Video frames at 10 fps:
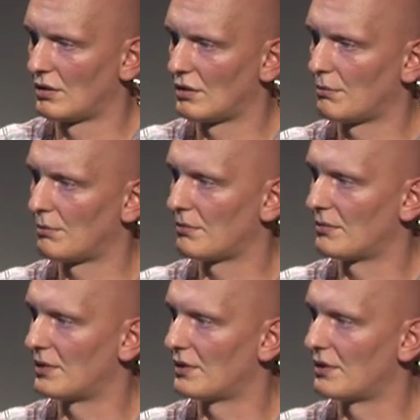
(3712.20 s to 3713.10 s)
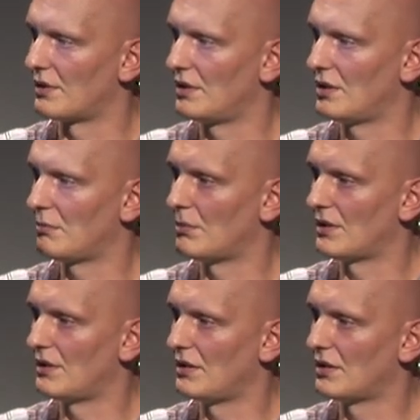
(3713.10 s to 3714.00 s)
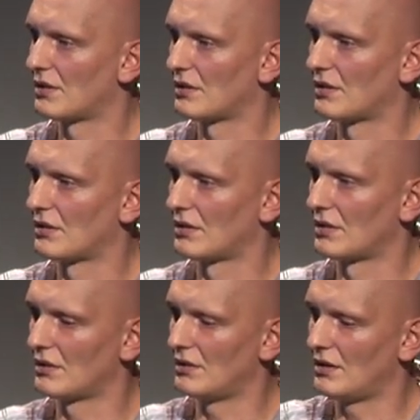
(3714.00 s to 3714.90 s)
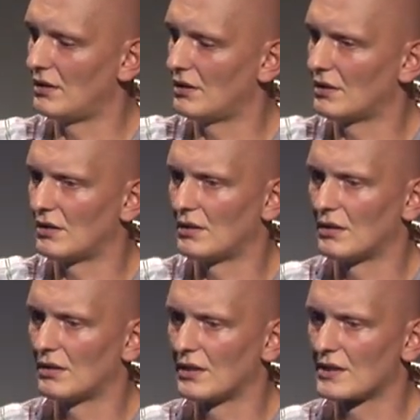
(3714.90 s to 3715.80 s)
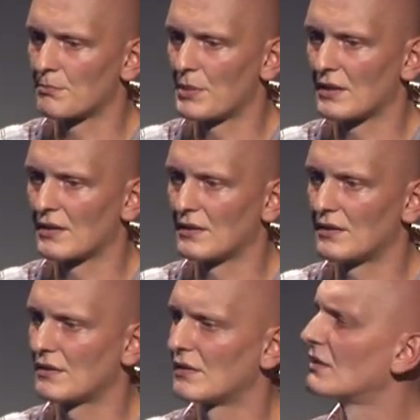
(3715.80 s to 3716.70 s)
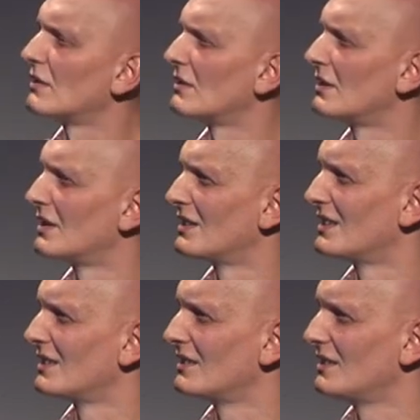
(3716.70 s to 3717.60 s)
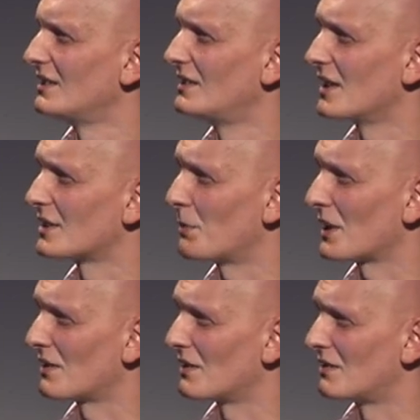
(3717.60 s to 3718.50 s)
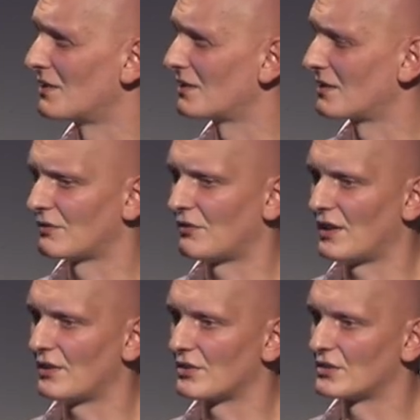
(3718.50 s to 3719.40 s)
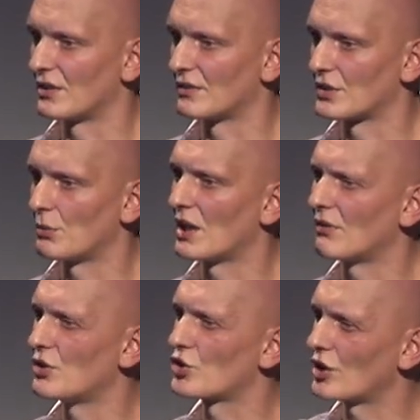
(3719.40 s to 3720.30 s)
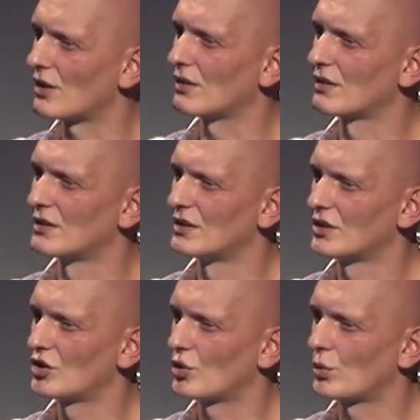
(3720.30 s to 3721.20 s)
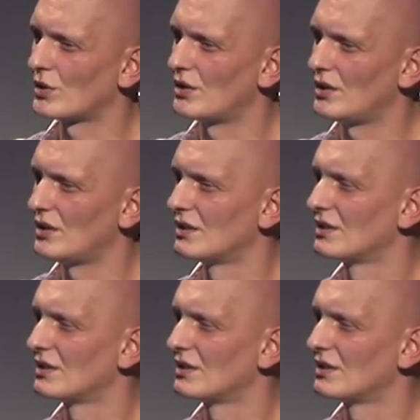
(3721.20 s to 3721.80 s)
Oh, not here, but the the uh, expected this is the expected final result. So we have the shell toward the